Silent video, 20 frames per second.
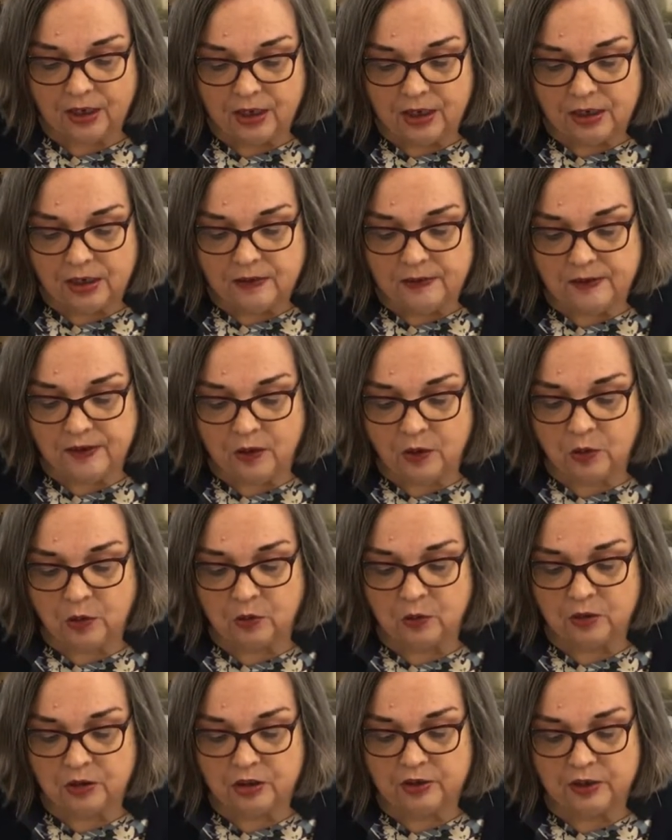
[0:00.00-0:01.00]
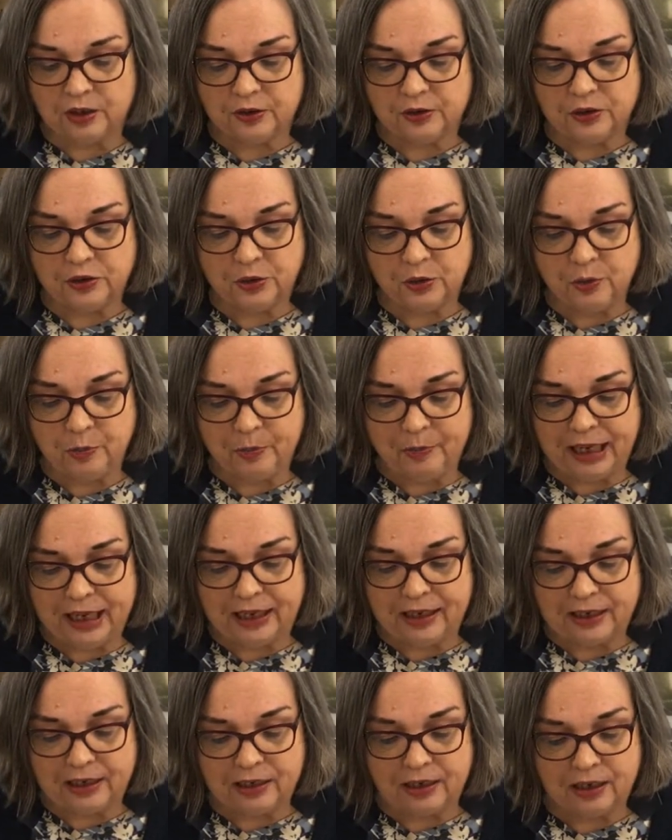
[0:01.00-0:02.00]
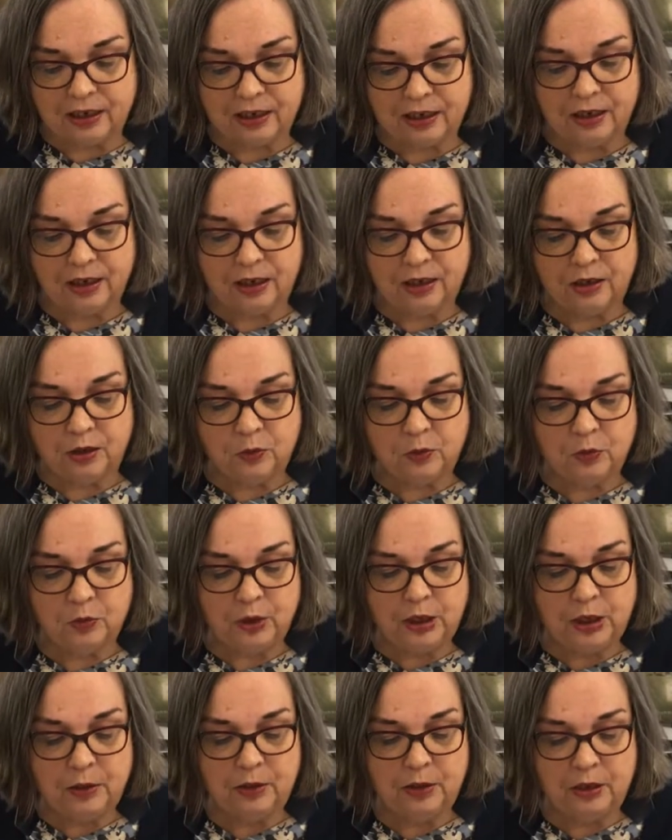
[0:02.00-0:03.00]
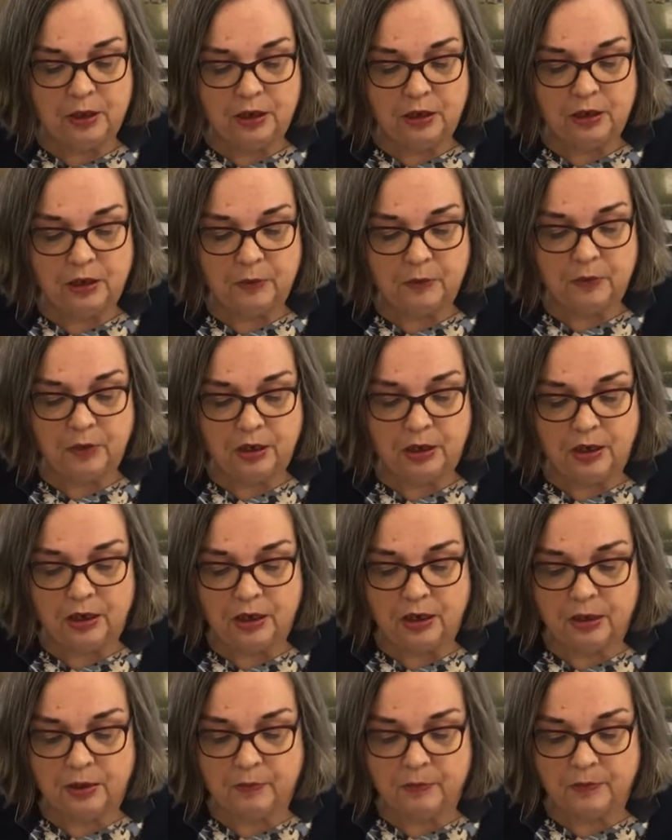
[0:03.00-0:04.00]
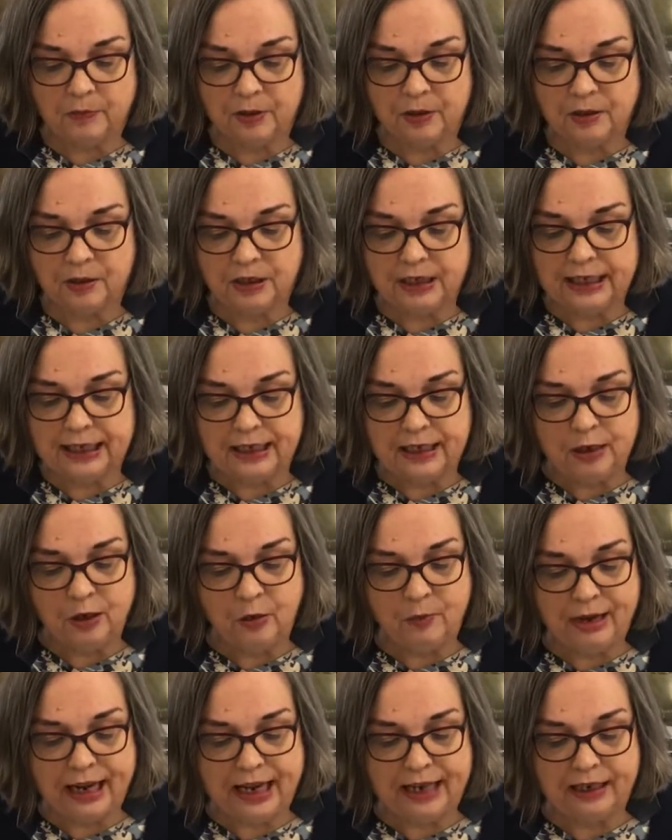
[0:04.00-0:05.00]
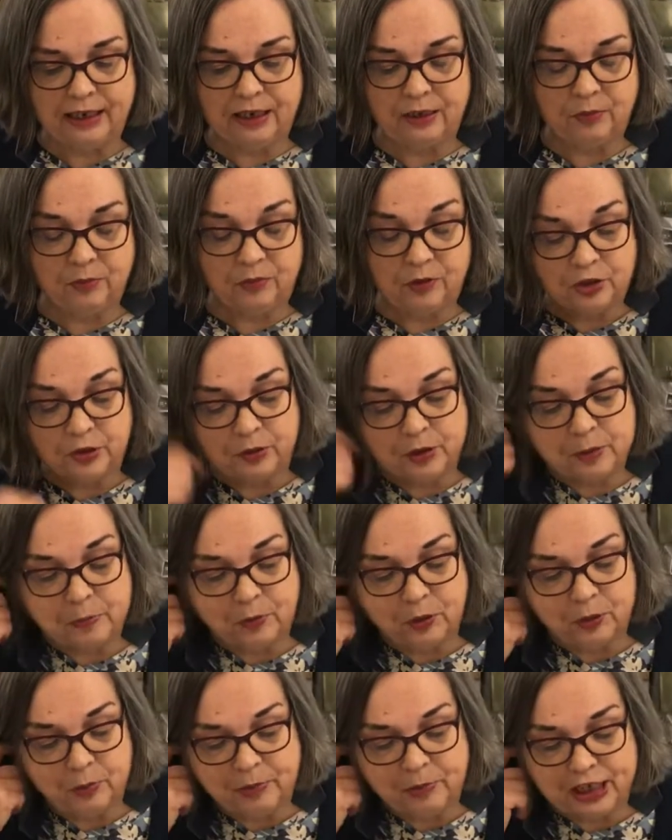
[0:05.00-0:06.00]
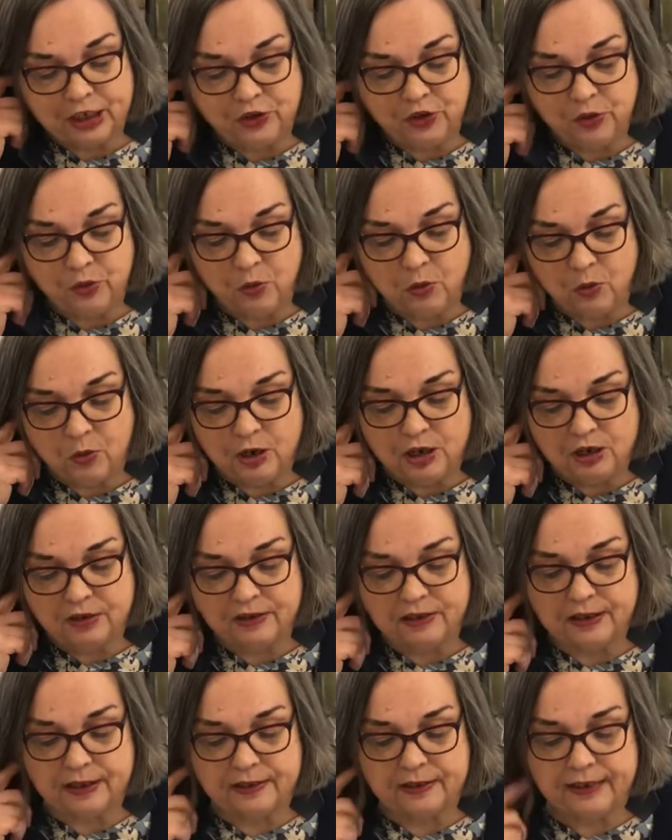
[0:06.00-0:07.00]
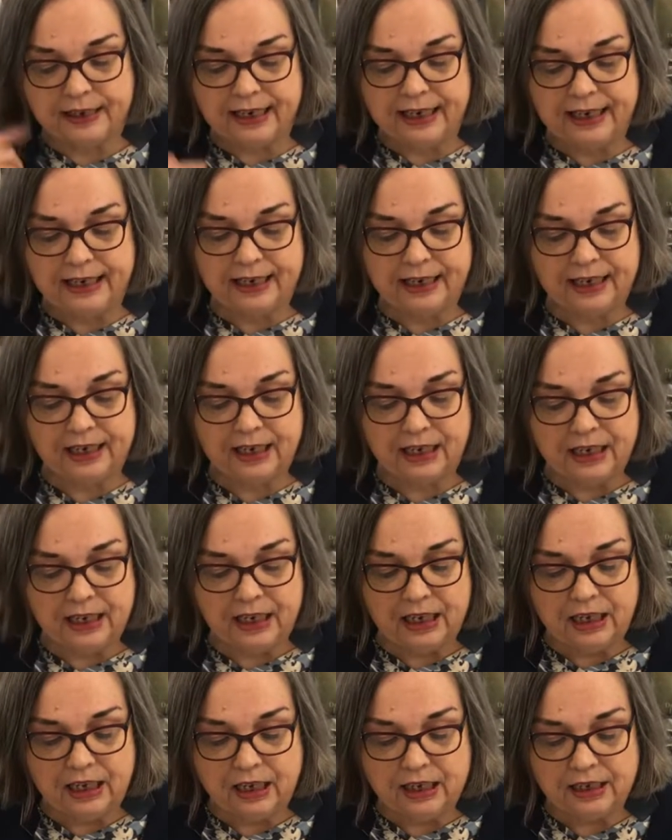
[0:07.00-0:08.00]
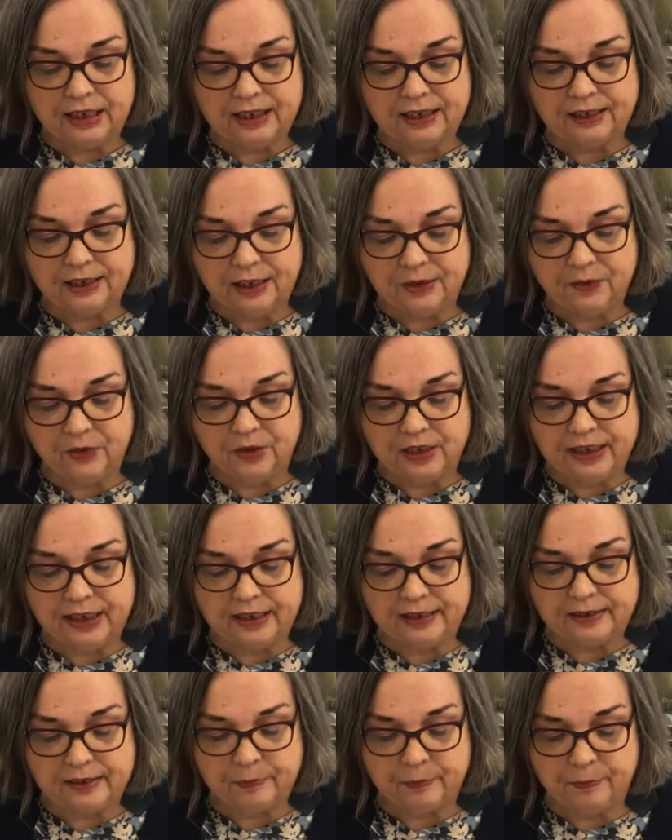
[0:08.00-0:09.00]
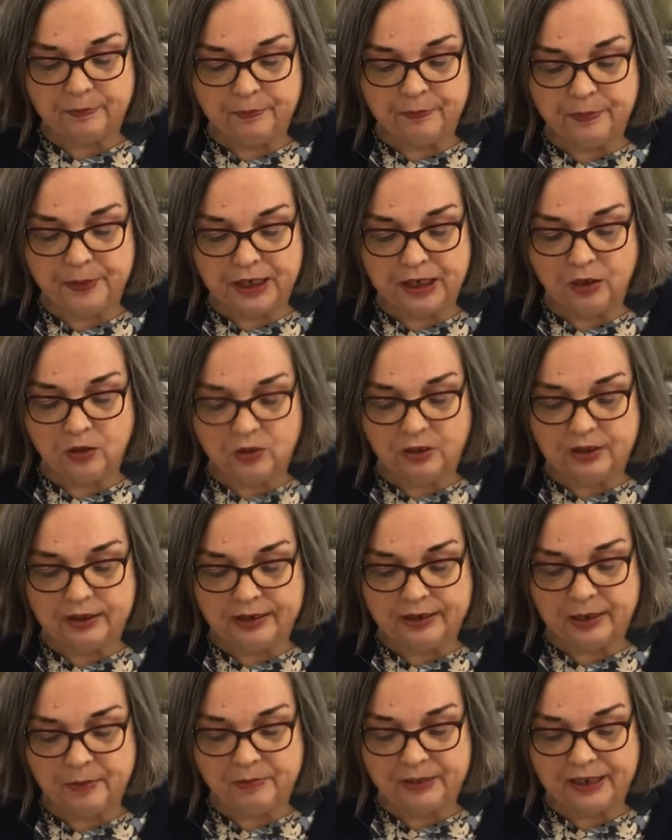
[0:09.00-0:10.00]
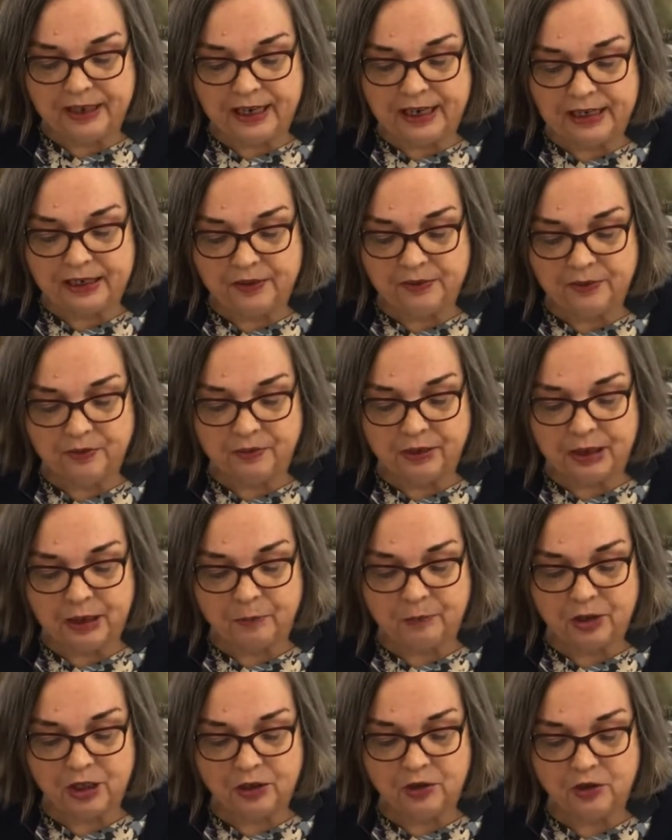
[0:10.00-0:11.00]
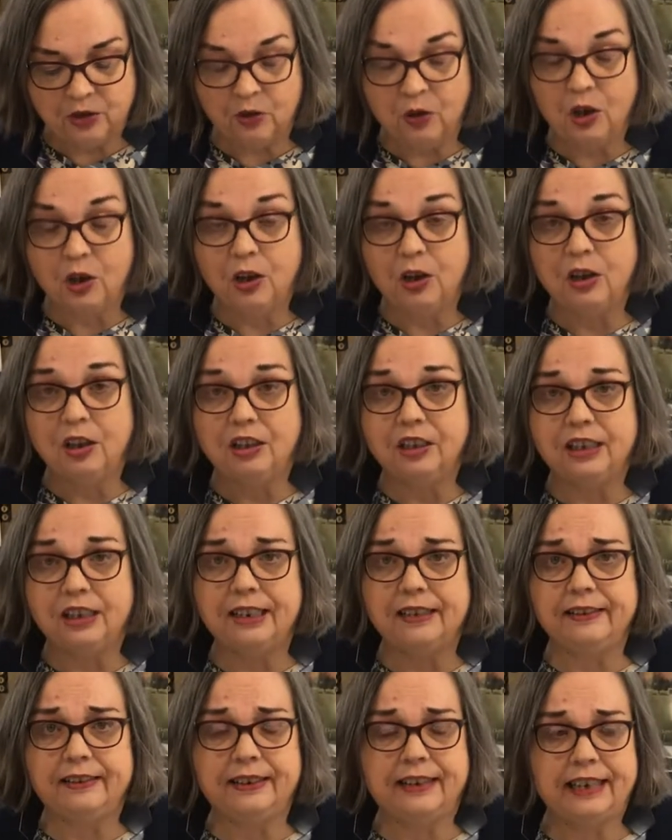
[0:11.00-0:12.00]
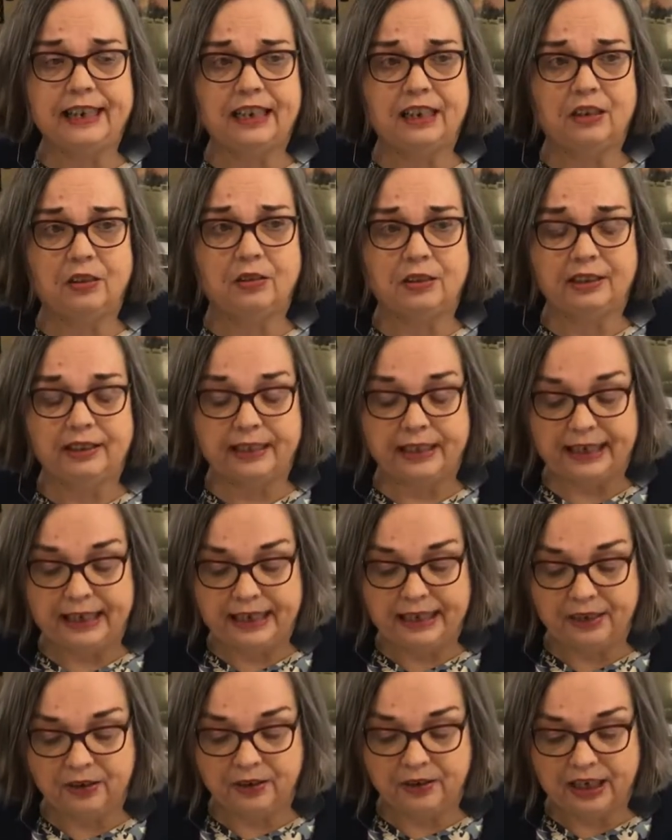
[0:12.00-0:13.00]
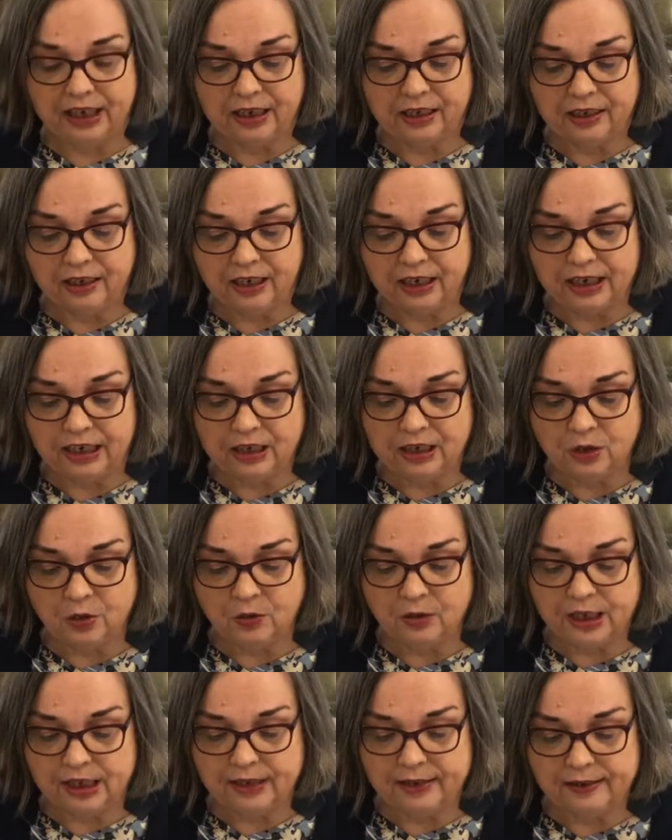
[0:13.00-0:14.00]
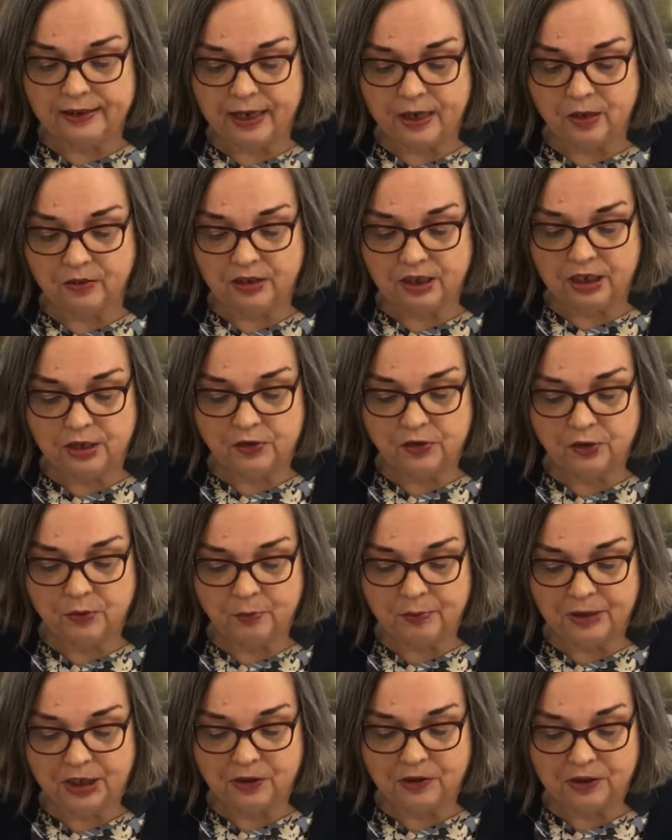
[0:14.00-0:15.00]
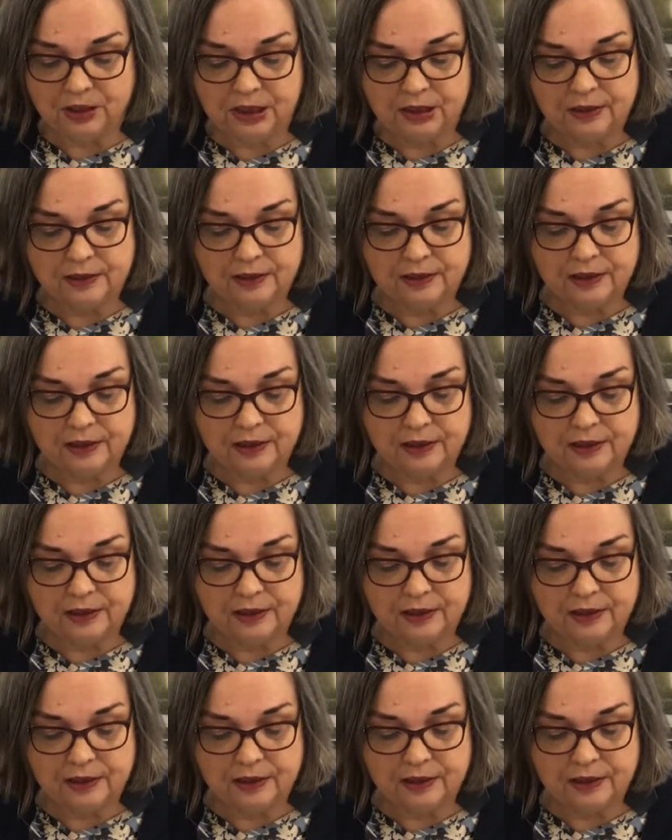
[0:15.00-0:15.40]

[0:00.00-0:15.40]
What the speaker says: So 2 men would get in a wagon, which was pulled by 2 horses, and deliver these big old tubs of ice cream to all these towns in the area and going south into Maryland.